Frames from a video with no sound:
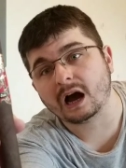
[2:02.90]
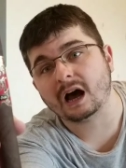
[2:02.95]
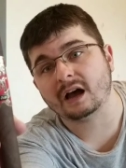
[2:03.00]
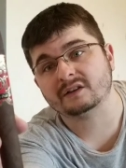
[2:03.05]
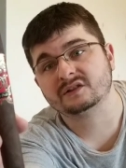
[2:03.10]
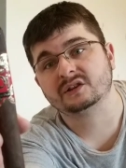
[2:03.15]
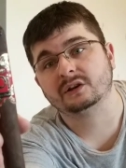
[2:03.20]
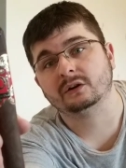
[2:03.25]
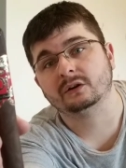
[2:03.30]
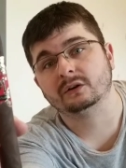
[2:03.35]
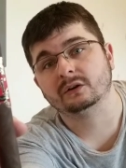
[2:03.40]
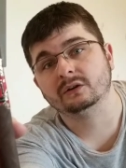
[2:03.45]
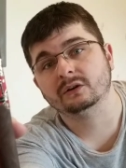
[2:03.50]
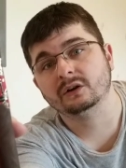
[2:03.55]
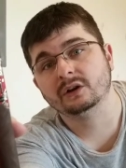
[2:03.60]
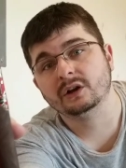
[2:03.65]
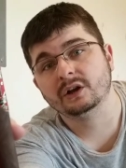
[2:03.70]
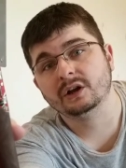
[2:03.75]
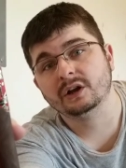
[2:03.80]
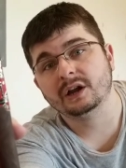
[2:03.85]
Oscar
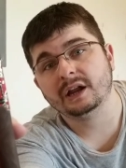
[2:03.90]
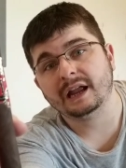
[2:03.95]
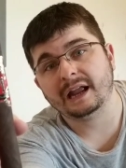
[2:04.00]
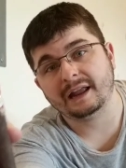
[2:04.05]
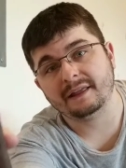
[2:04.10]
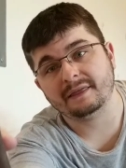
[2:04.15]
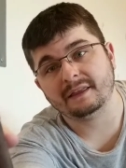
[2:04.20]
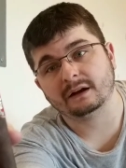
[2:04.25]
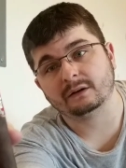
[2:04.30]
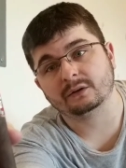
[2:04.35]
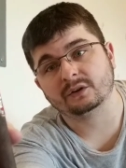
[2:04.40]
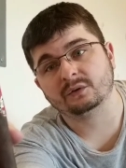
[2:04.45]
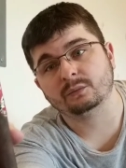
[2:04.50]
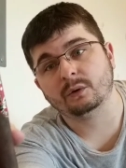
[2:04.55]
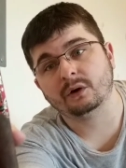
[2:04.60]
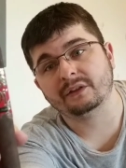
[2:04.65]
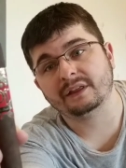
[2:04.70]
in there as well.